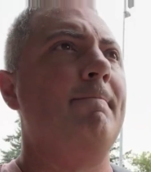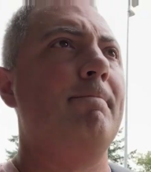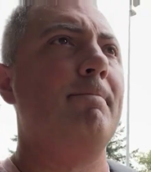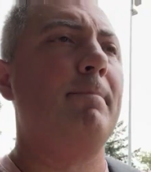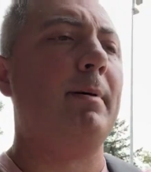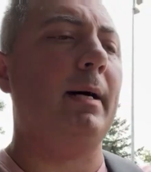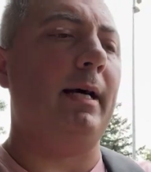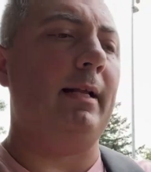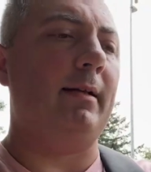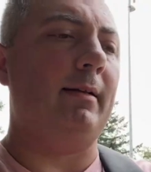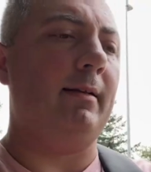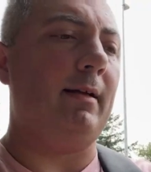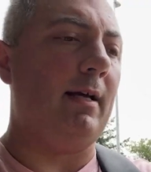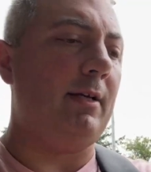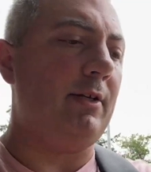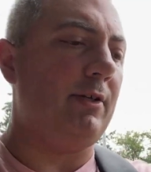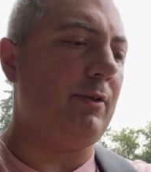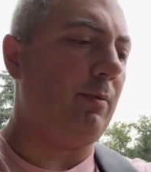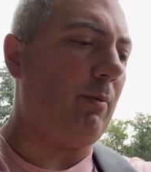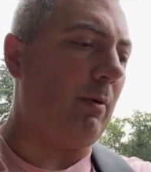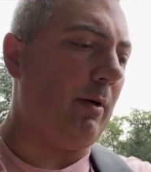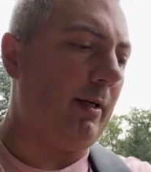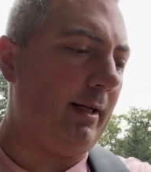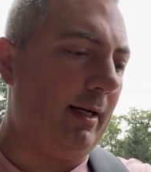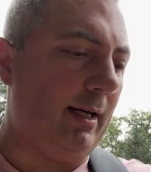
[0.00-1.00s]
but I
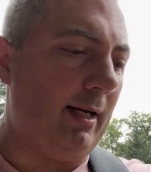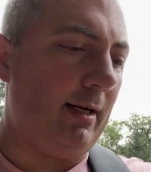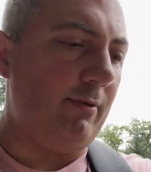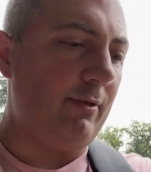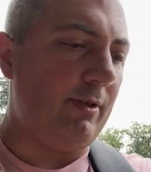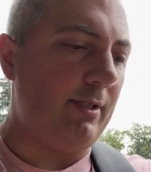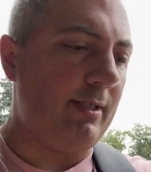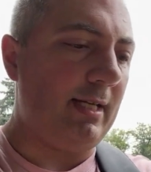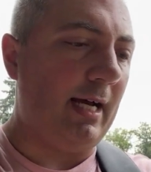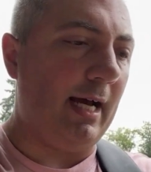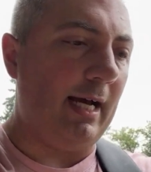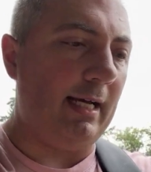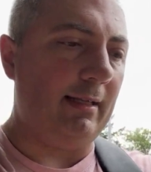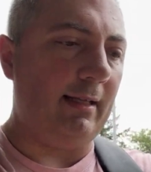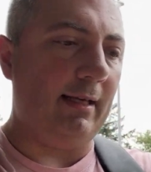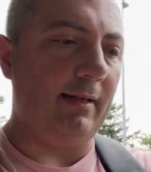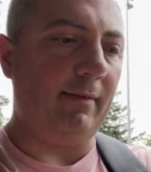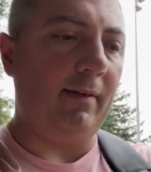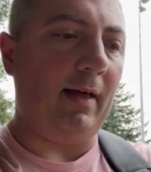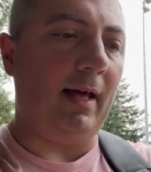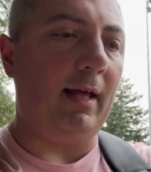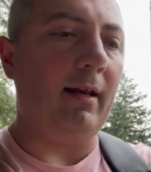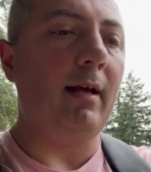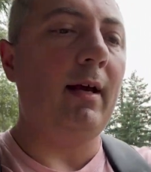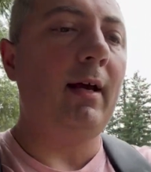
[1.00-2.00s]
just wanted to kind of just highlight
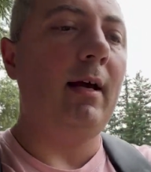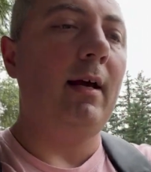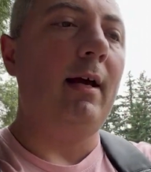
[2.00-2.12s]
that.